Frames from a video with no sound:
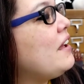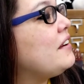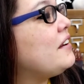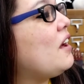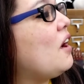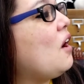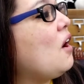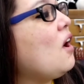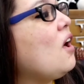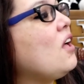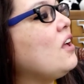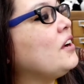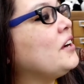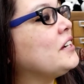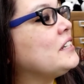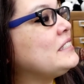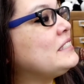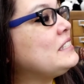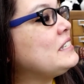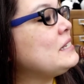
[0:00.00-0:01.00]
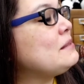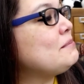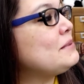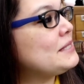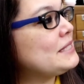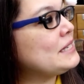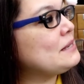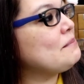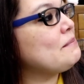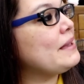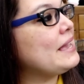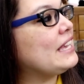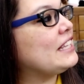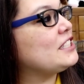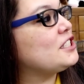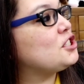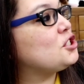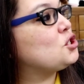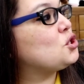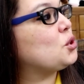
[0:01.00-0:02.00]
And all her deep sea
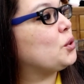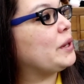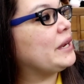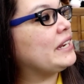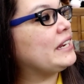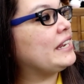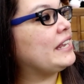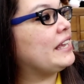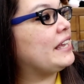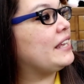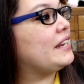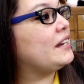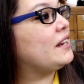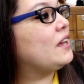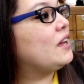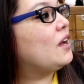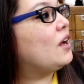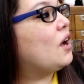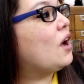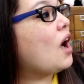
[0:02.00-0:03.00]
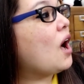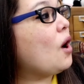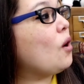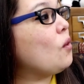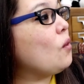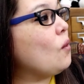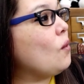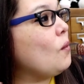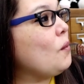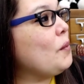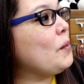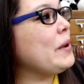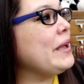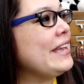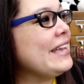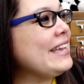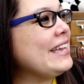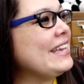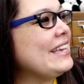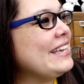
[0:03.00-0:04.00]
mates joined in.
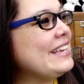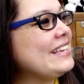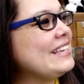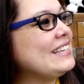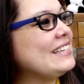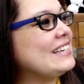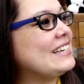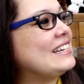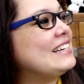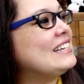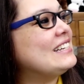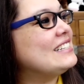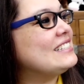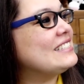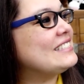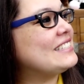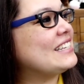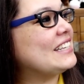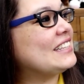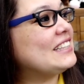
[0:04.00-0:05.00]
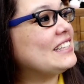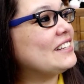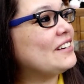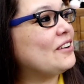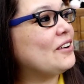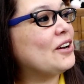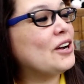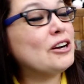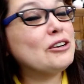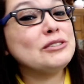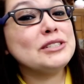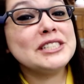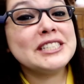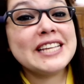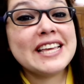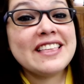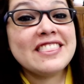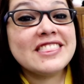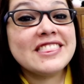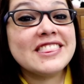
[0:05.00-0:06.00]
Wee! said little
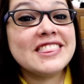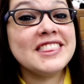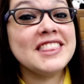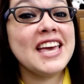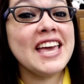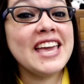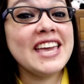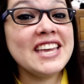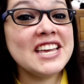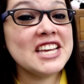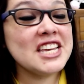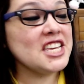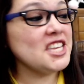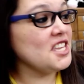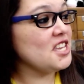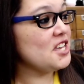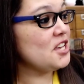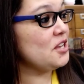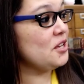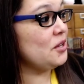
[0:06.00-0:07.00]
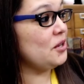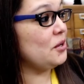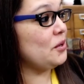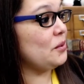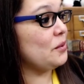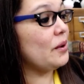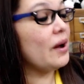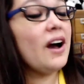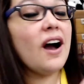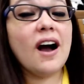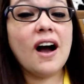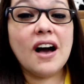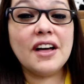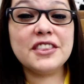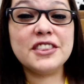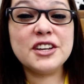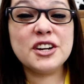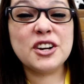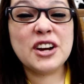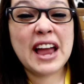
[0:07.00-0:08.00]
Hoshi. Thank you.
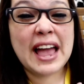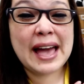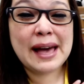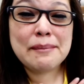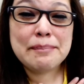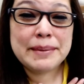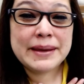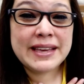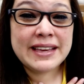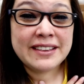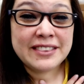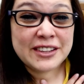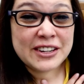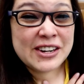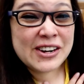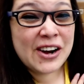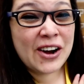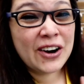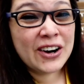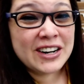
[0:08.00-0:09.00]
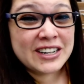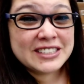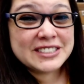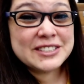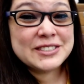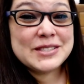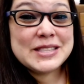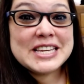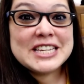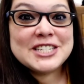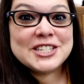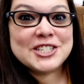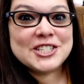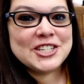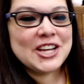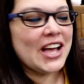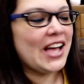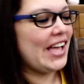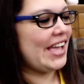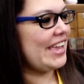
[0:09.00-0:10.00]
They're happy in their hearts, so they
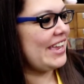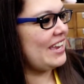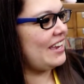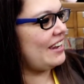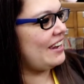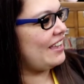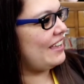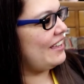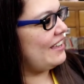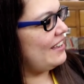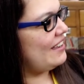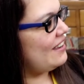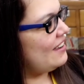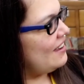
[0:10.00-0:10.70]
shine.